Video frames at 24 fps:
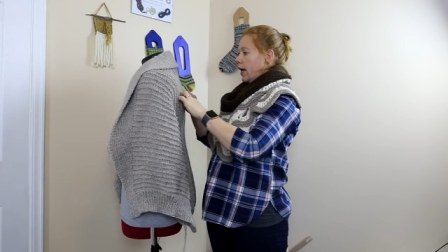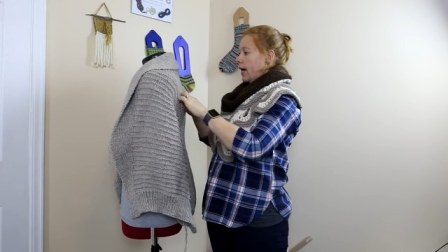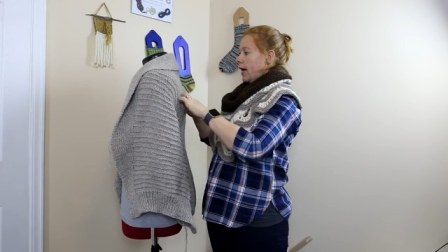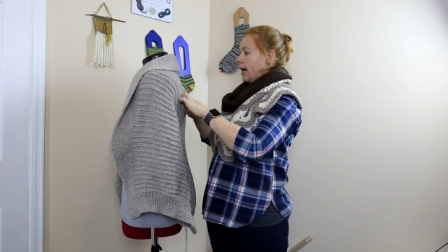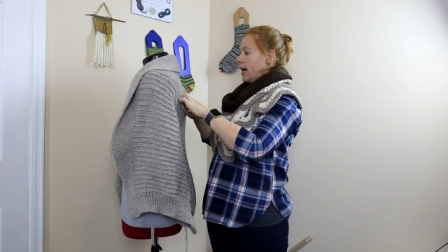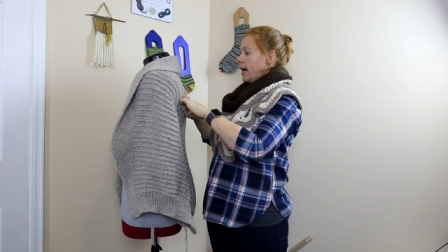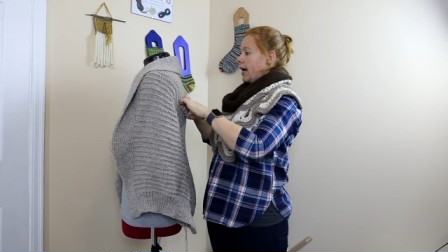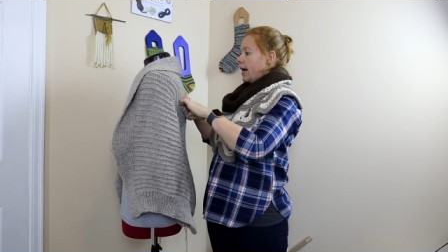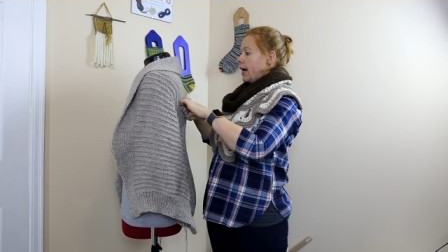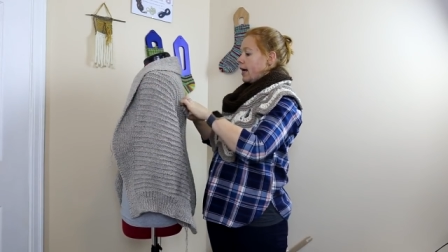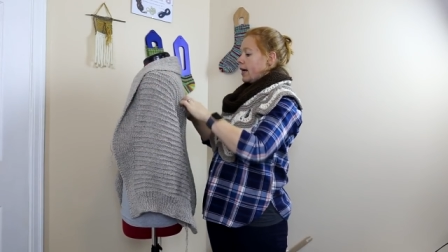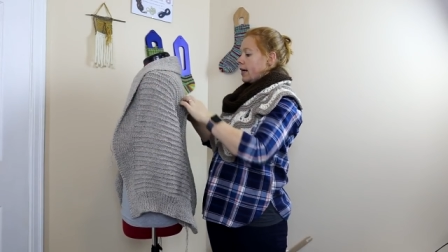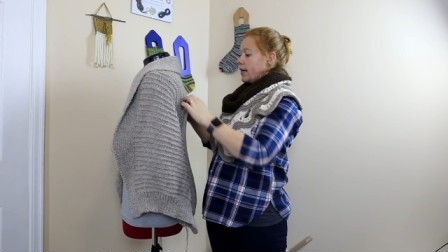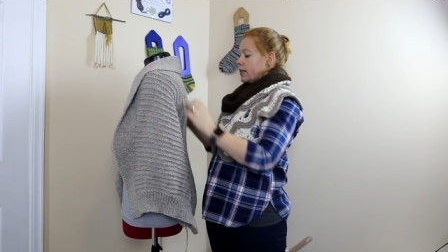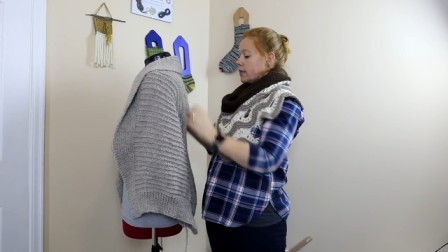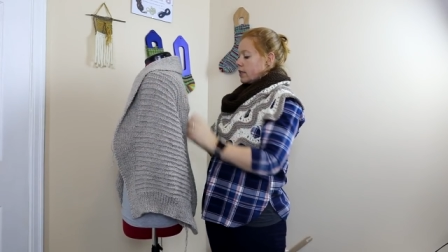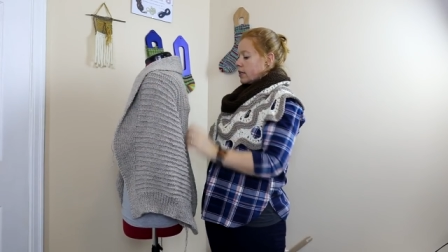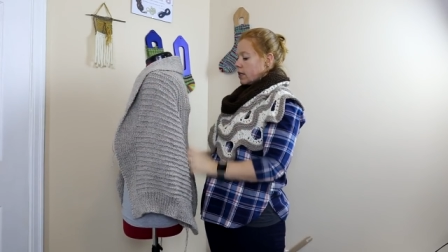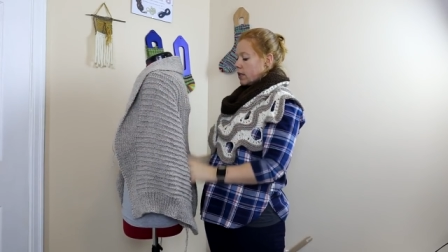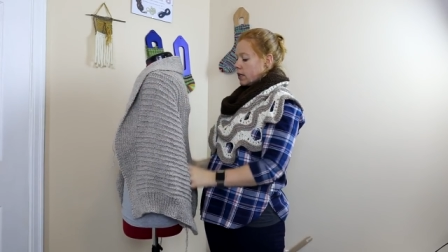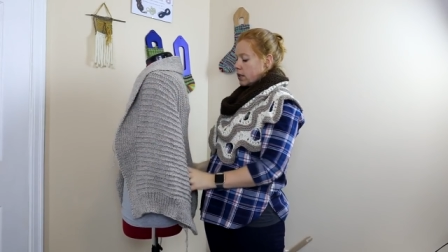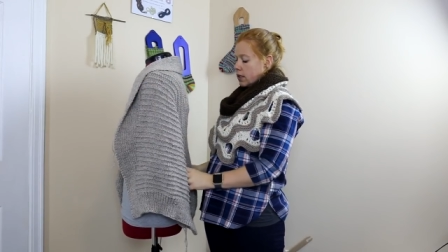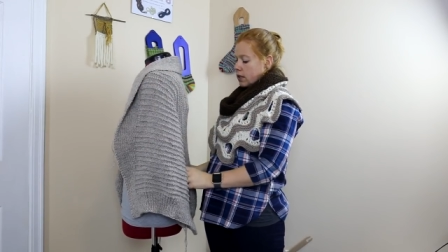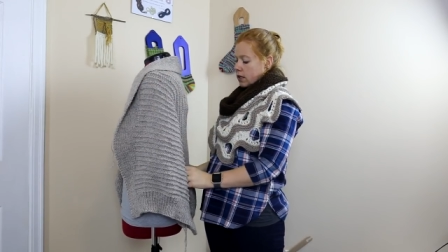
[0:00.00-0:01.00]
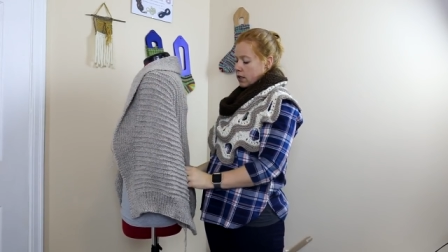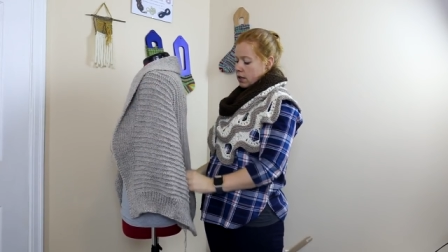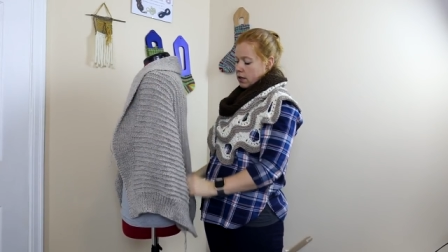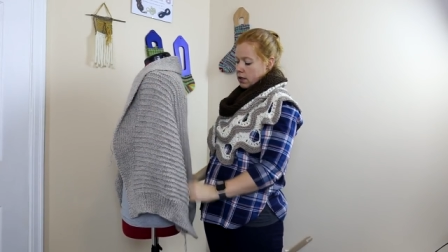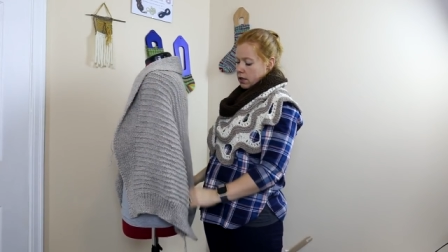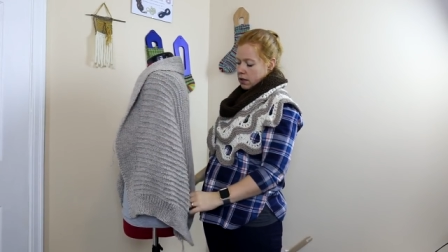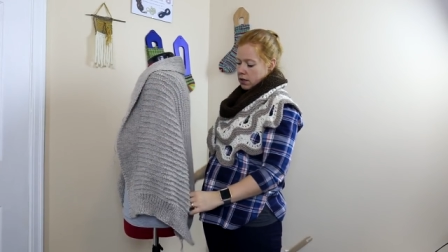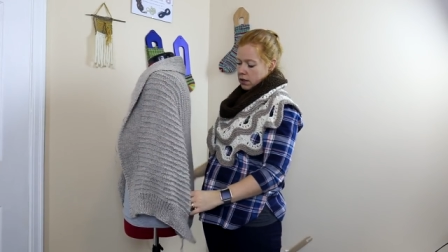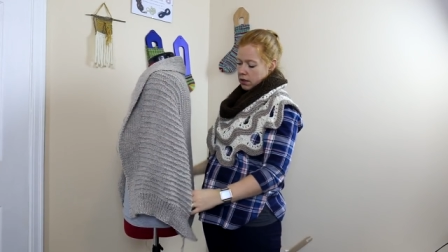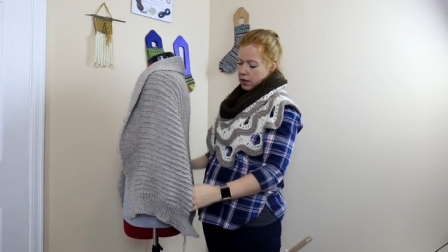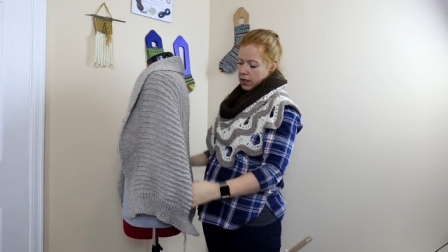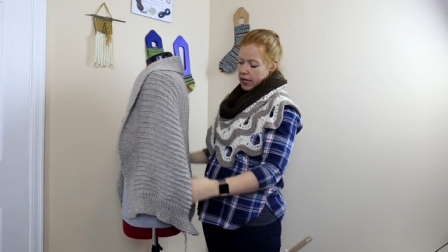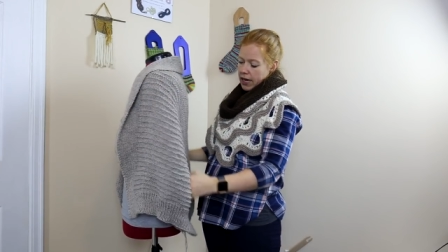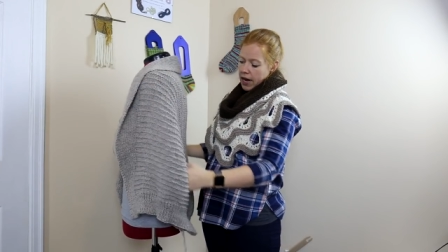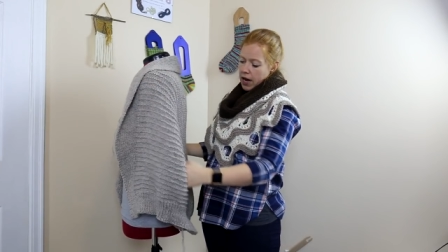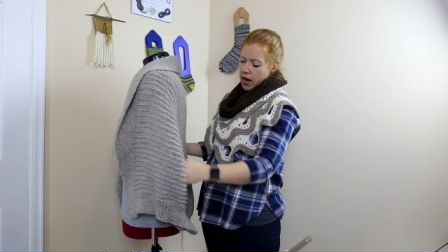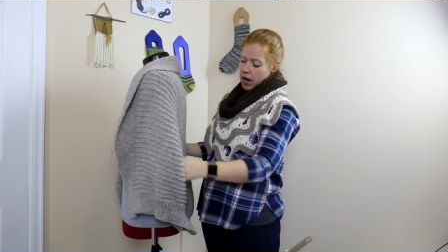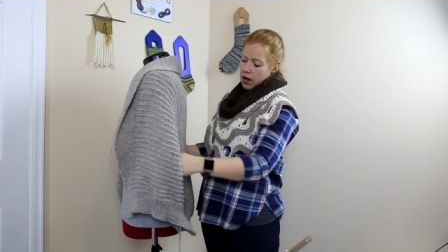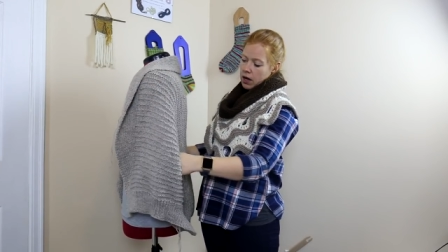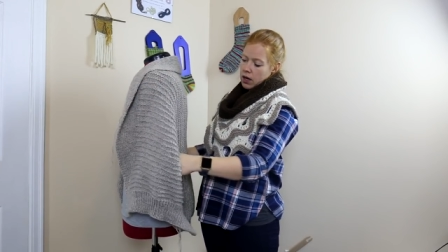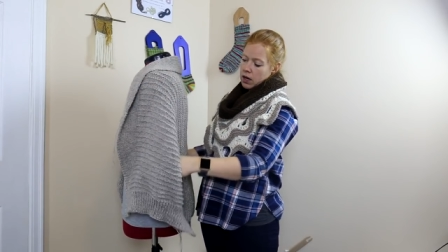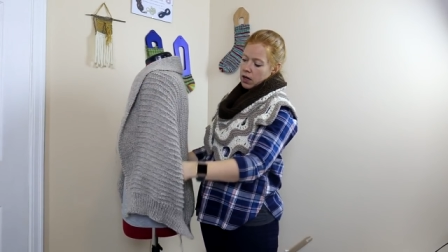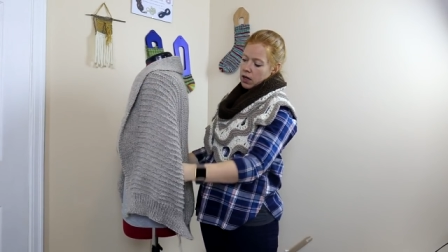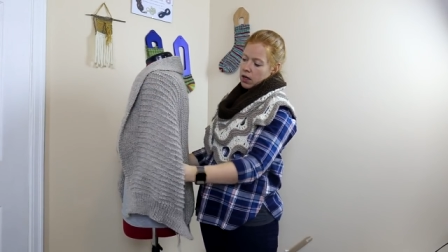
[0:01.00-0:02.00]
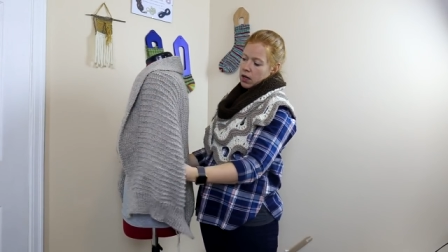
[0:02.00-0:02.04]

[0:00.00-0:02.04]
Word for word: And yeah,